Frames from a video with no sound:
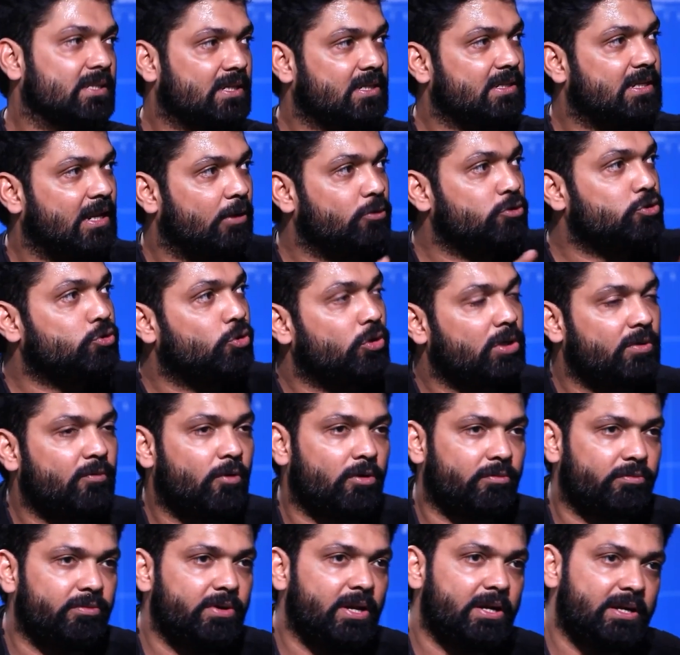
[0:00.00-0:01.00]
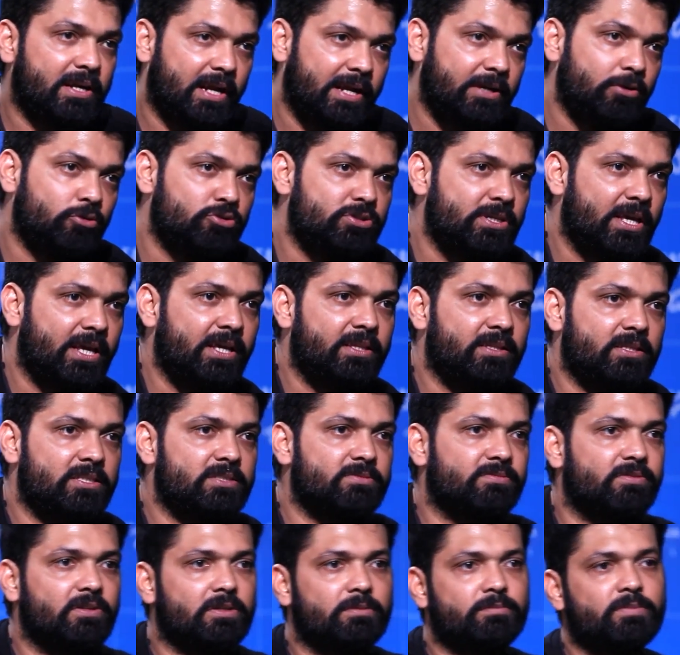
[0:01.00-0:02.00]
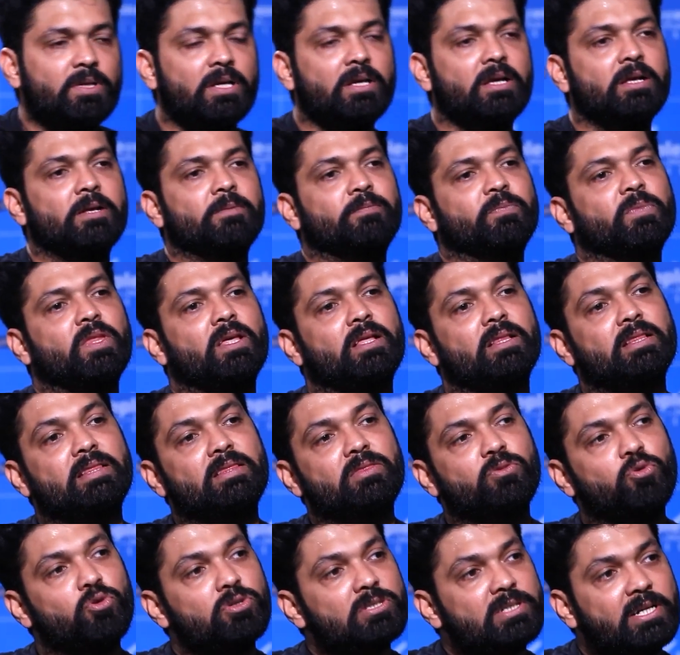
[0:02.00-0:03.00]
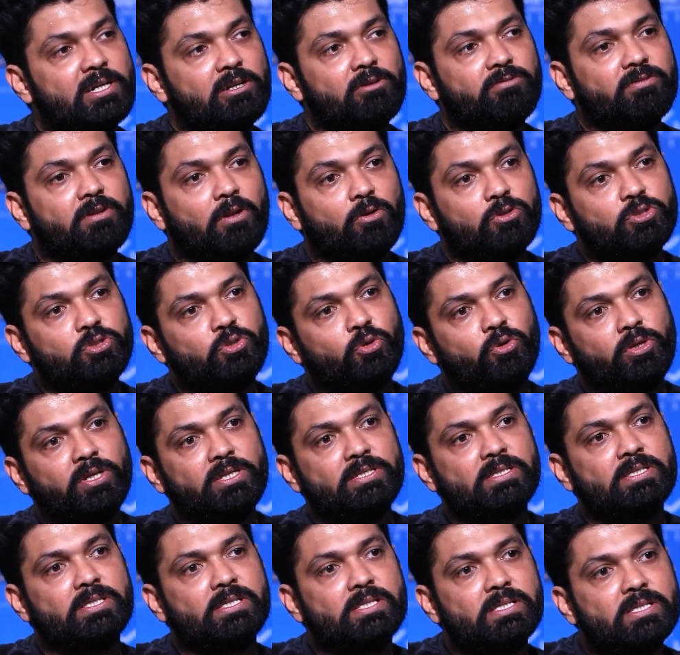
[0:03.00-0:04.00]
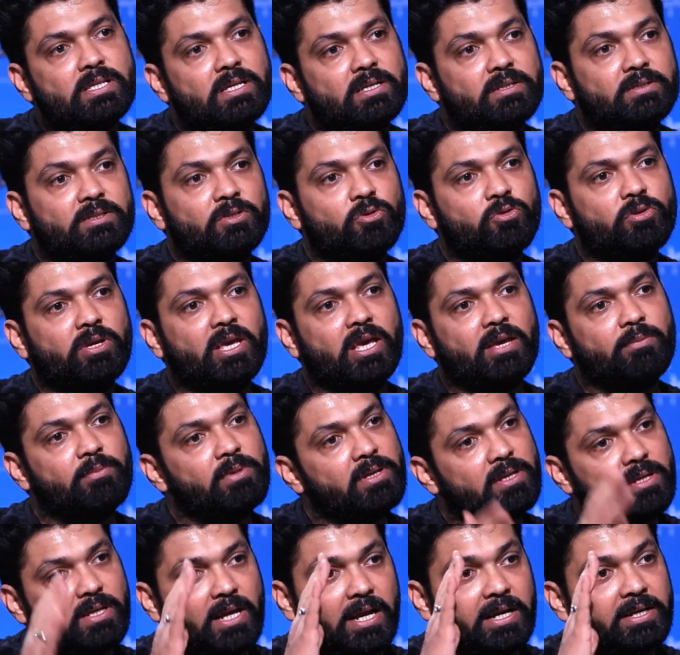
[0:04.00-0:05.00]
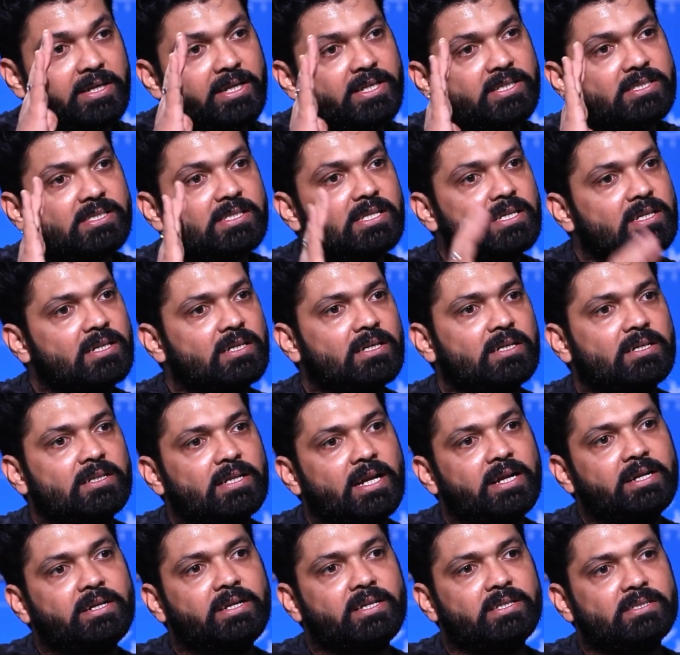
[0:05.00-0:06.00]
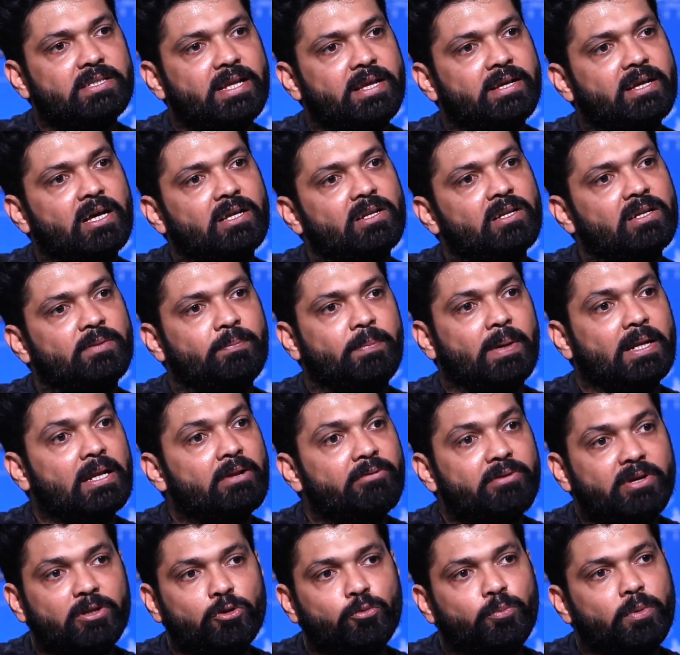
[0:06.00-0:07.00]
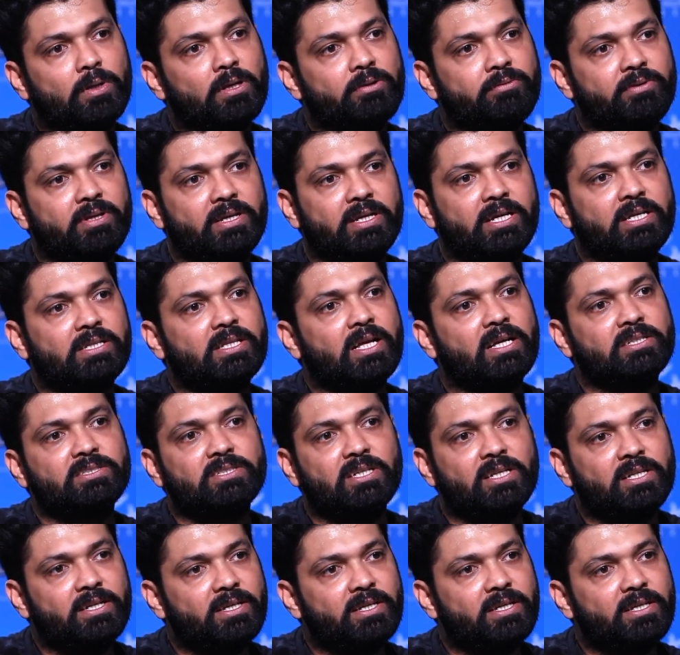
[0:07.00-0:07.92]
love story what we are trying to say in this film. Those kind of love stories, you know, came in 80s, 90s, like Pallavi and Pallavi, Geetanjali.